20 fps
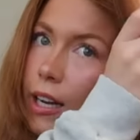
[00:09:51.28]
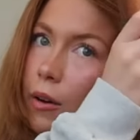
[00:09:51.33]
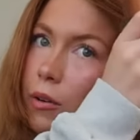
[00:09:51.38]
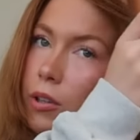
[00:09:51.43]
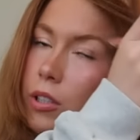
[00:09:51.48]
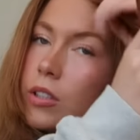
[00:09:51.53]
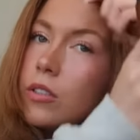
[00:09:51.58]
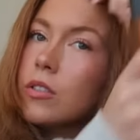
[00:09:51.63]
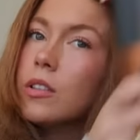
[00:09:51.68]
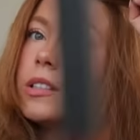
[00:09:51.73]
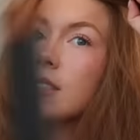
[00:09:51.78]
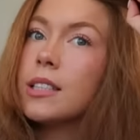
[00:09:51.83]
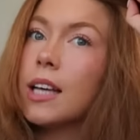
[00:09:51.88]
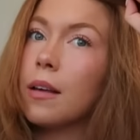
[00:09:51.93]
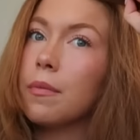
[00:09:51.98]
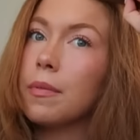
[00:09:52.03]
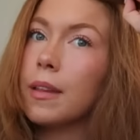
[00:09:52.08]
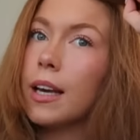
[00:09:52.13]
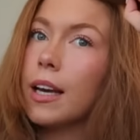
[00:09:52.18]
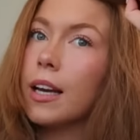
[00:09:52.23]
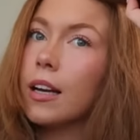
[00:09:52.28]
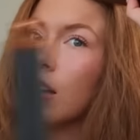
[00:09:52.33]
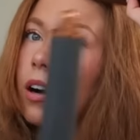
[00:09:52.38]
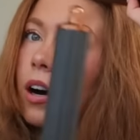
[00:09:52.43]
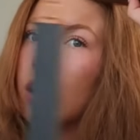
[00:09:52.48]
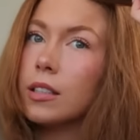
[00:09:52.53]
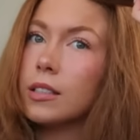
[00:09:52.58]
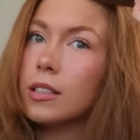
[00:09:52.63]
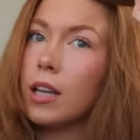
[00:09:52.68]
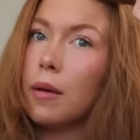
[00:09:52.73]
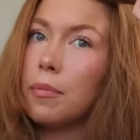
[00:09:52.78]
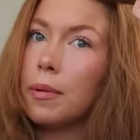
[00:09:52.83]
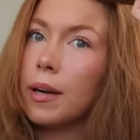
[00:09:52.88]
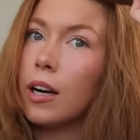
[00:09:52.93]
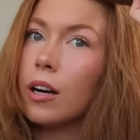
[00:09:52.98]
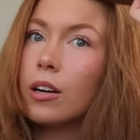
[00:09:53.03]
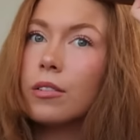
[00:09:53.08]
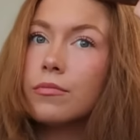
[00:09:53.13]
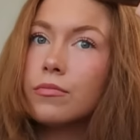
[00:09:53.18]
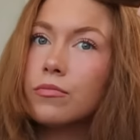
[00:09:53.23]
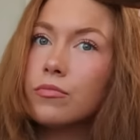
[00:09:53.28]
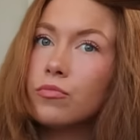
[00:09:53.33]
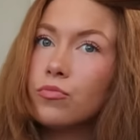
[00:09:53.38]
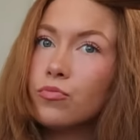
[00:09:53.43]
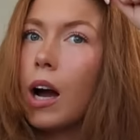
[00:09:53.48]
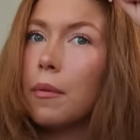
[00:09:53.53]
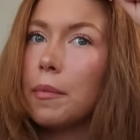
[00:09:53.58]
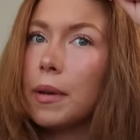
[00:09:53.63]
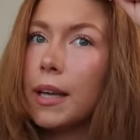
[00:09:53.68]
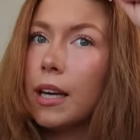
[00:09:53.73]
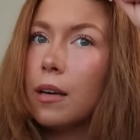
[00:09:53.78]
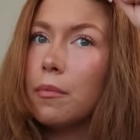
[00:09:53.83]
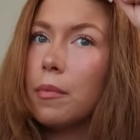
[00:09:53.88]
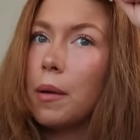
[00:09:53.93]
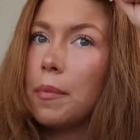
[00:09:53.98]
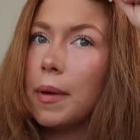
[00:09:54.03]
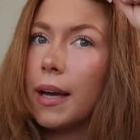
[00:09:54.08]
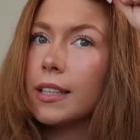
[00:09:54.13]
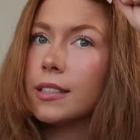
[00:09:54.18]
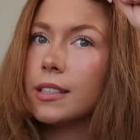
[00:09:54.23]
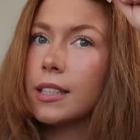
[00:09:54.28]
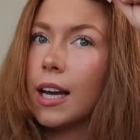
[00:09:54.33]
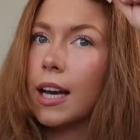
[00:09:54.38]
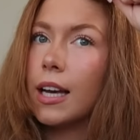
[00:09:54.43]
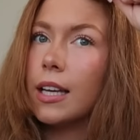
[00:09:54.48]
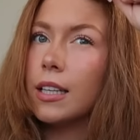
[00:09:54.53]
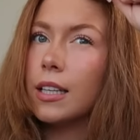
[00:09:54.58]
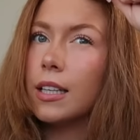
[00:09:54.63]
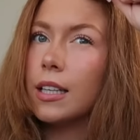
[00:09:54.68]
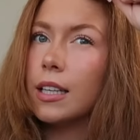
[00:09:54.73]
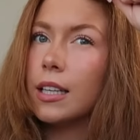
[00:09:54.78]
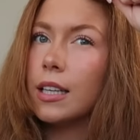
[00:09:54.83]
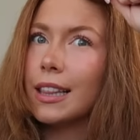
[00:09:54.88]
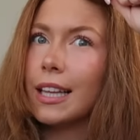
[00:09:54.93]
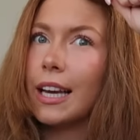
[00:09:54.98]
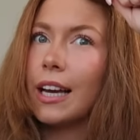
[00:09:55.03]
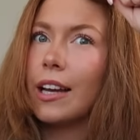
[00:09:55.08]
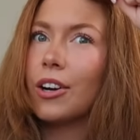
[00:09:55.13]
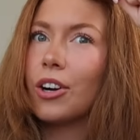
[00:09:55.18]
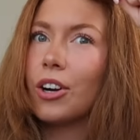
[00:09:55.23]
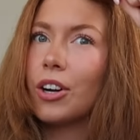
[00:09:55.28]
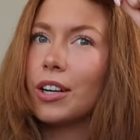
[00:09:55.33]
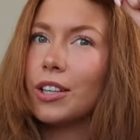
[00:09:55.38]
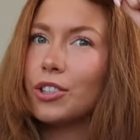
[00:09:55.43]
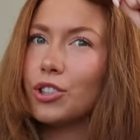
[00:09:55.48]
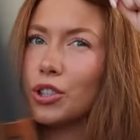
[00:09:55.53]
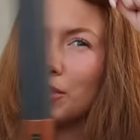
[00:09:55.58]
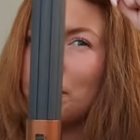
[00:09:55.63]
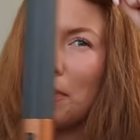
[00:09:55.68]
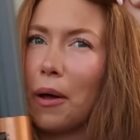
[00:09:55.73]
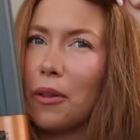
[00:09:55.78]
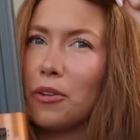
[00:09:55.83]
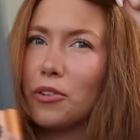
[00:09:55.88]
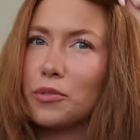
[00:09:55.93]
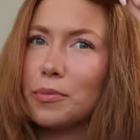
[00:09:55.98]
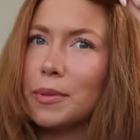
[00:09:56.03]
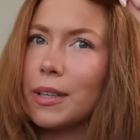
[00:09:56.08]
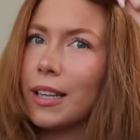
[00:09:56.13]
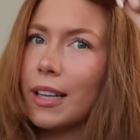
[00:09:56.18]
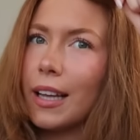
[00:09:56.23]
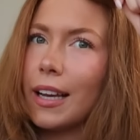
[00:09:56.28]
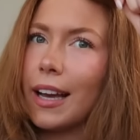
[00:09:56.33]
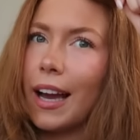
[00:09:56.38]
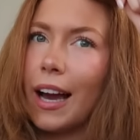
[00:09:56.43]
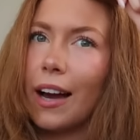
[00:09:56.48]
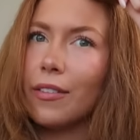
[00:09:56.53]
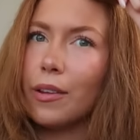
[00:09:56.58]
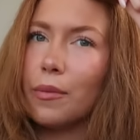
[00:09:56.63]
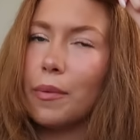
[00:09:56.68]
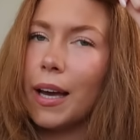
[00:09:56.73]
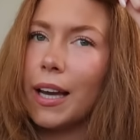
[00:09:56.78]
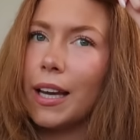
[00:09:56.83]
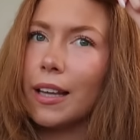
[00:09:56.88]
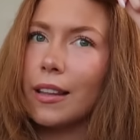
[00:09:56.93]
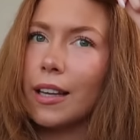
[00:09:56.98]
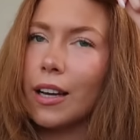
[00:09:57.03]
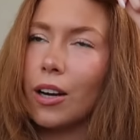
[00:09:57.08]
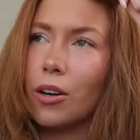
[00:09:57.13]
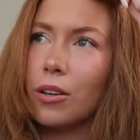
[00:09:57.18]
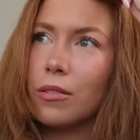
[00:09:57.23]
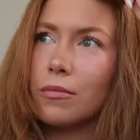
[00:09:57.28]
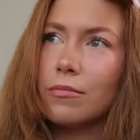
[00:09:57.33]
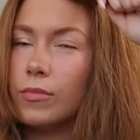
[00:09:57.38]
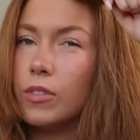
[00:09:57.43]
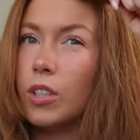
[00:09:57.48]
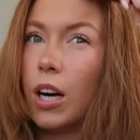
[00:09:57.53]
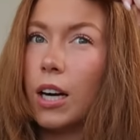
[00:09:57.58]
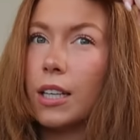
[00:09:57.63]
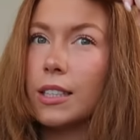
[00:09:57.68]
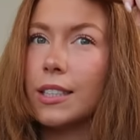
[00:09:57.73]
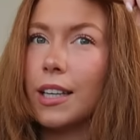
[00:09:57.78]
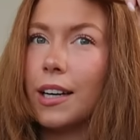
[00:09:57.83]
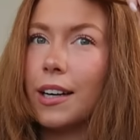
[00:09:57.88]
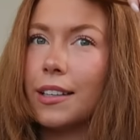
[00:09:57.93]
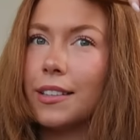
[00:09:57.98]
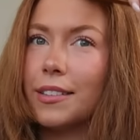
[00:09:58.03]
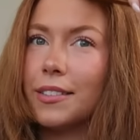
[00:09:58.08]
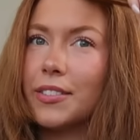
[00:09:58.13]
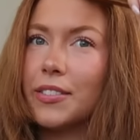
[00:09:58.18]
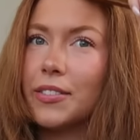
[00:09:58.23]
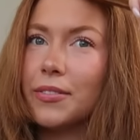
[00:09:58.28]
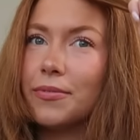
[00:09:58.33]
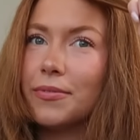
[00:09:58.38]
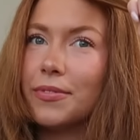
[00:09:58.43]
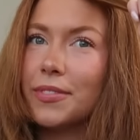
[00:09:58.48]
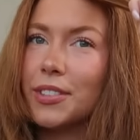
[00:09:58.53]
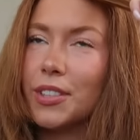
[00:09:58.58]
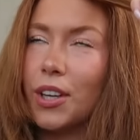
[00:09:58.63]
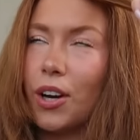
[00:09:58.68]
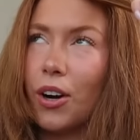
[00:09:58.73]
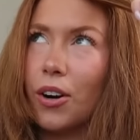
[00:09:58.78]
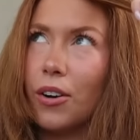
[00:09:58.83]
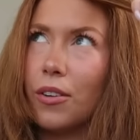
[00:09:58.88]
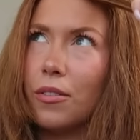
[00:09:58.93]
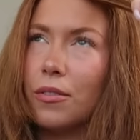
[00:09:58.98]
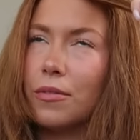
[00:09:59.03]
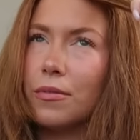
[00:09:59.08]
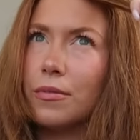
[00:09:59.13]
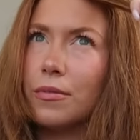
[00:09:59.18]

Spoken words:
now we're gonna do the same thing on the top layer. I'm gonna hit my bangs again later. It just bothers me to like have them hang there, not done, so.